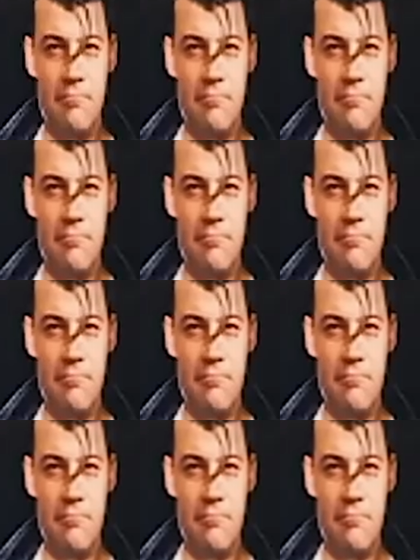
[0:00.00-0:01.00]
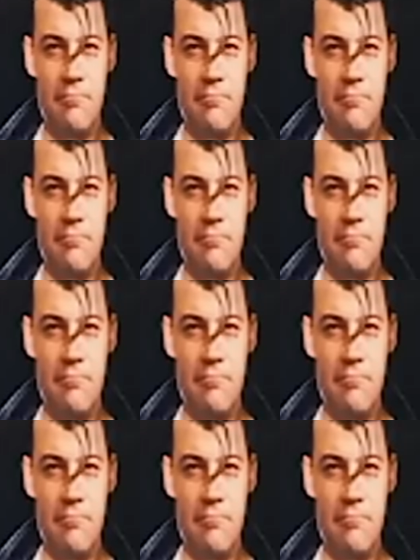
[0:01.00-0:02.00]

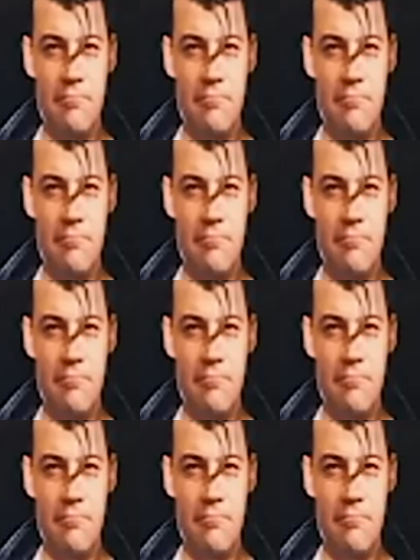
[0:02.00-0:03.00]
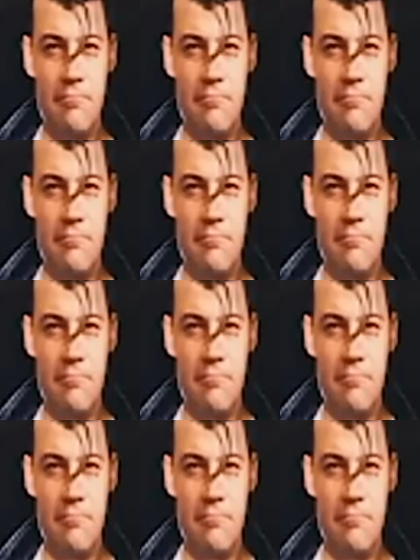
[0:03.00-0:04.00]

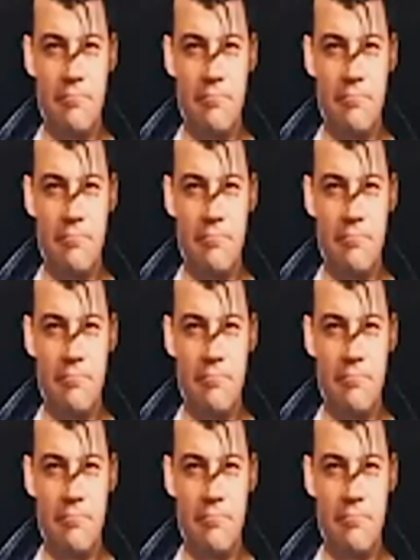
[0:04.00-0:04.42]
The person shown says nothing.